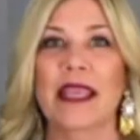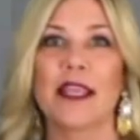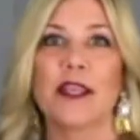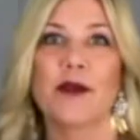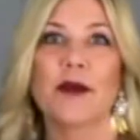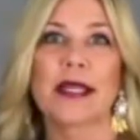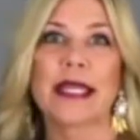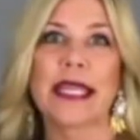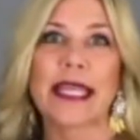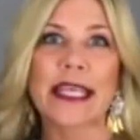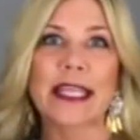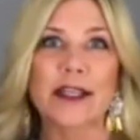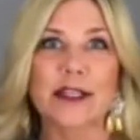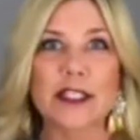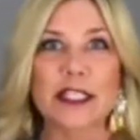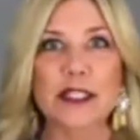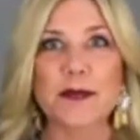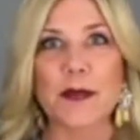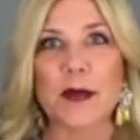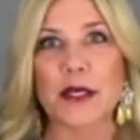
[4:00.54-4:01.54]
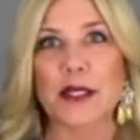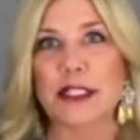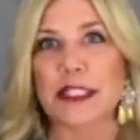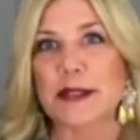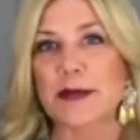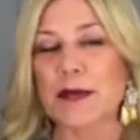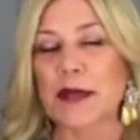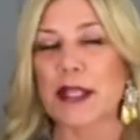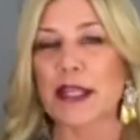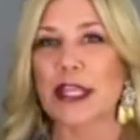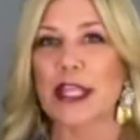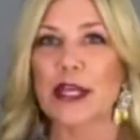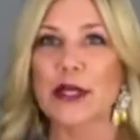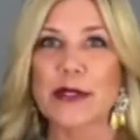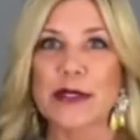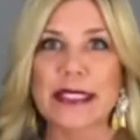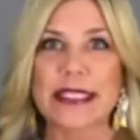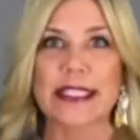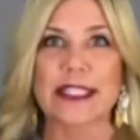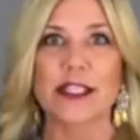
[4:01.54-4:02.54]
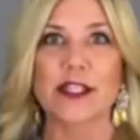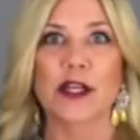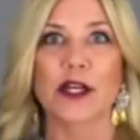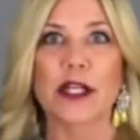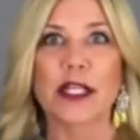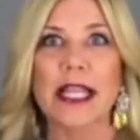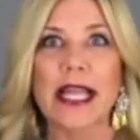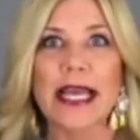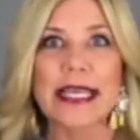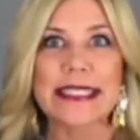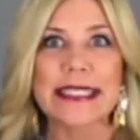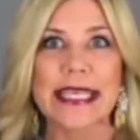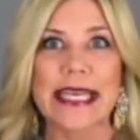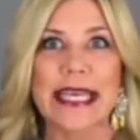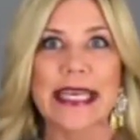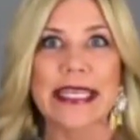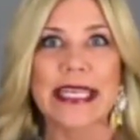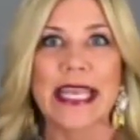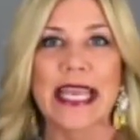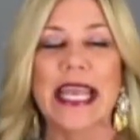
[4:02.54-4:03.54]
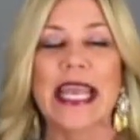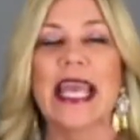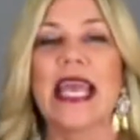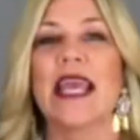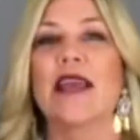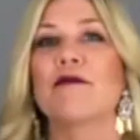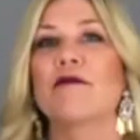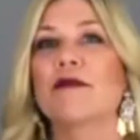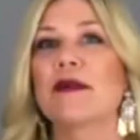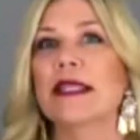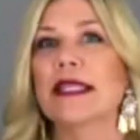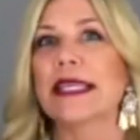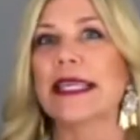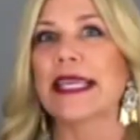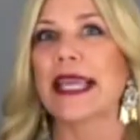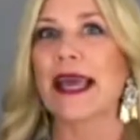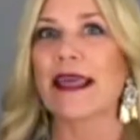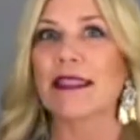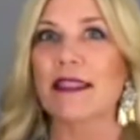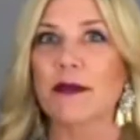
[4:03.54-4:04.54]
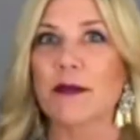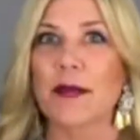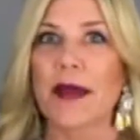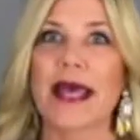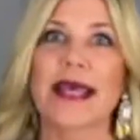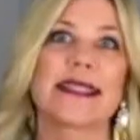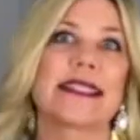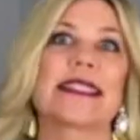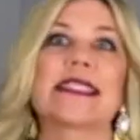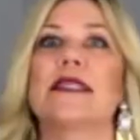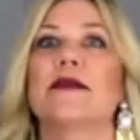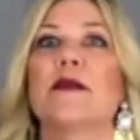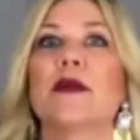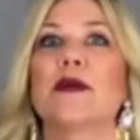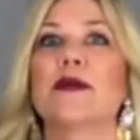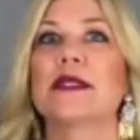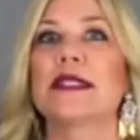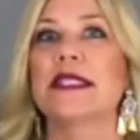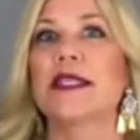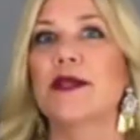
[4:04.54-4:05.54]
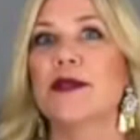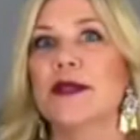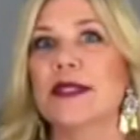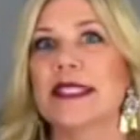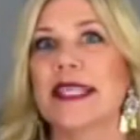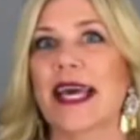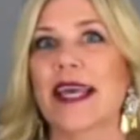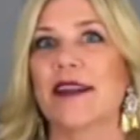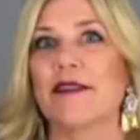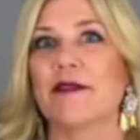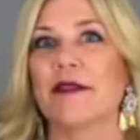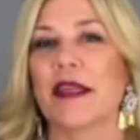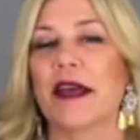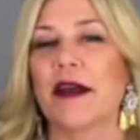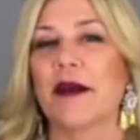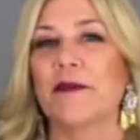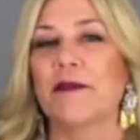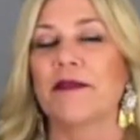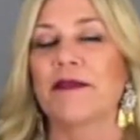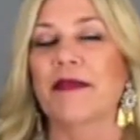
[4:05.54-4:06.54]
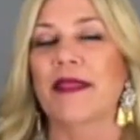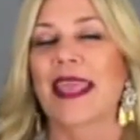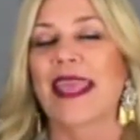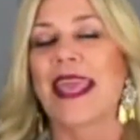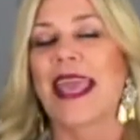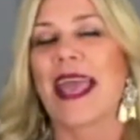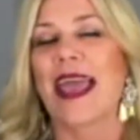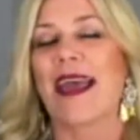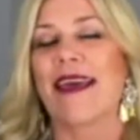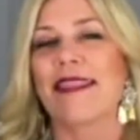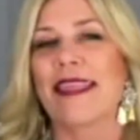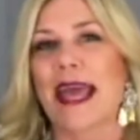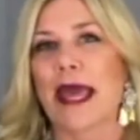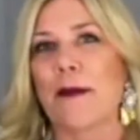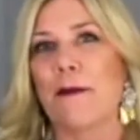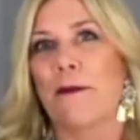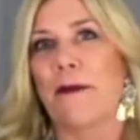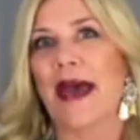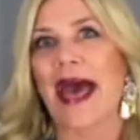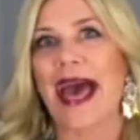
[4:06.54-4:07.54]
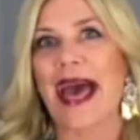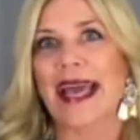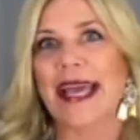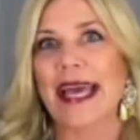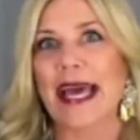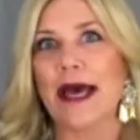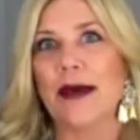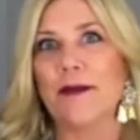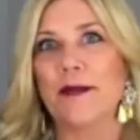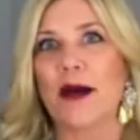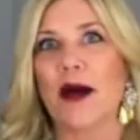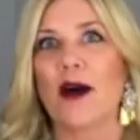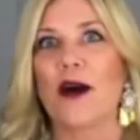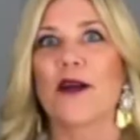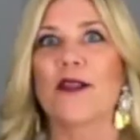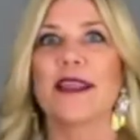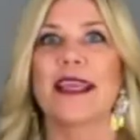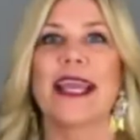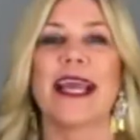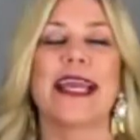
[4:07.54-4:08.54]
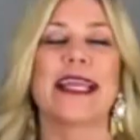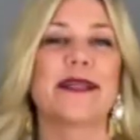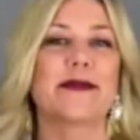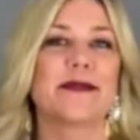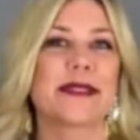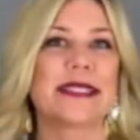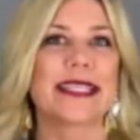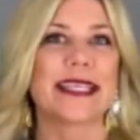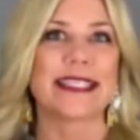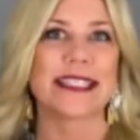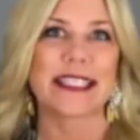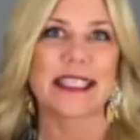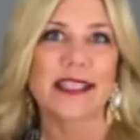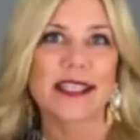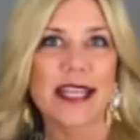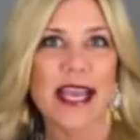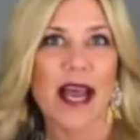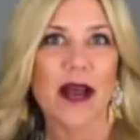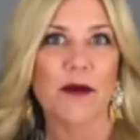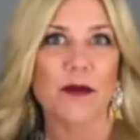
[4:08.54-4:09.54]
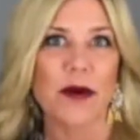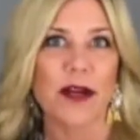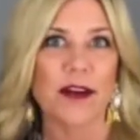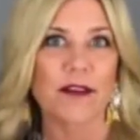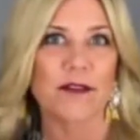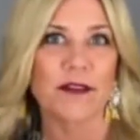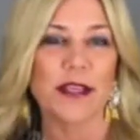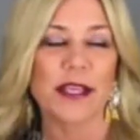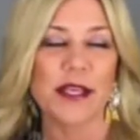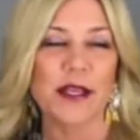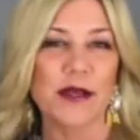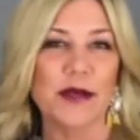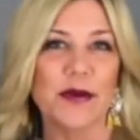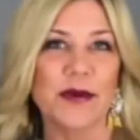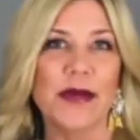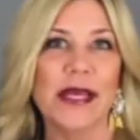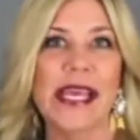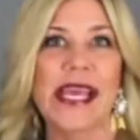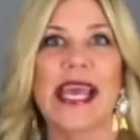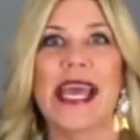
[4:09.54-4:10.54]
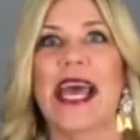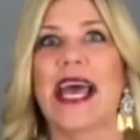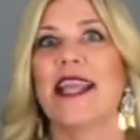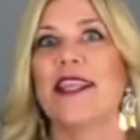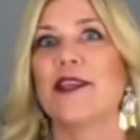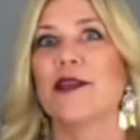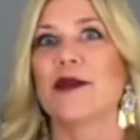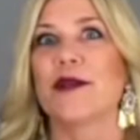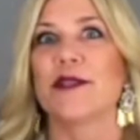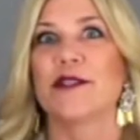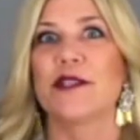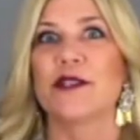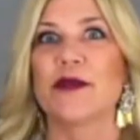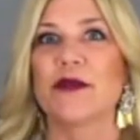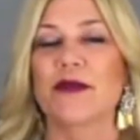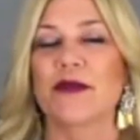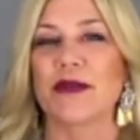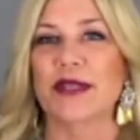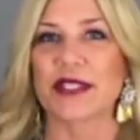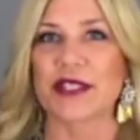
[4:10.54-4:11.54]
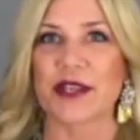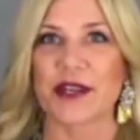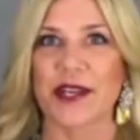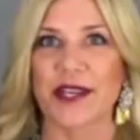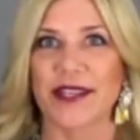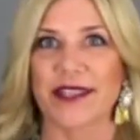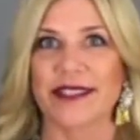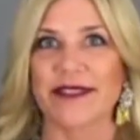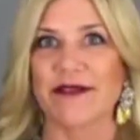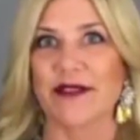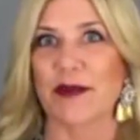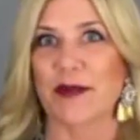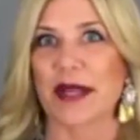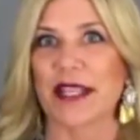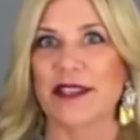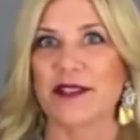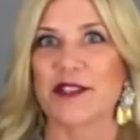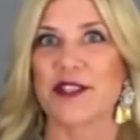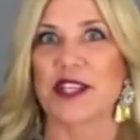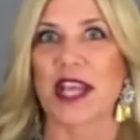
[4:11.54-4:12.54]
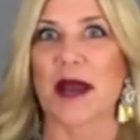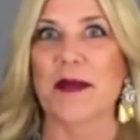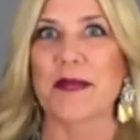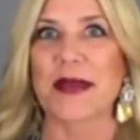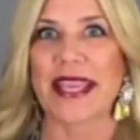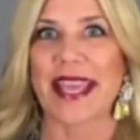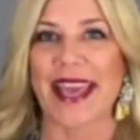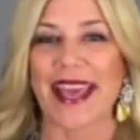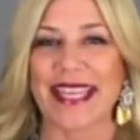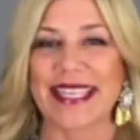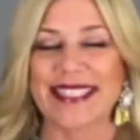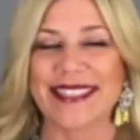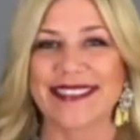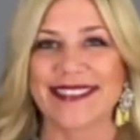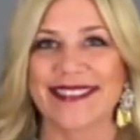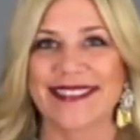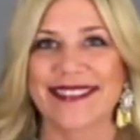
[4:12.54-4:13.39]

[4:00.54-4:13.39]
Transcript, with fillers: you can intersperse and put those into your closet and really get the best and most use out of them. And then pack up all the items that did not work for you and you can do a return for when you shop again.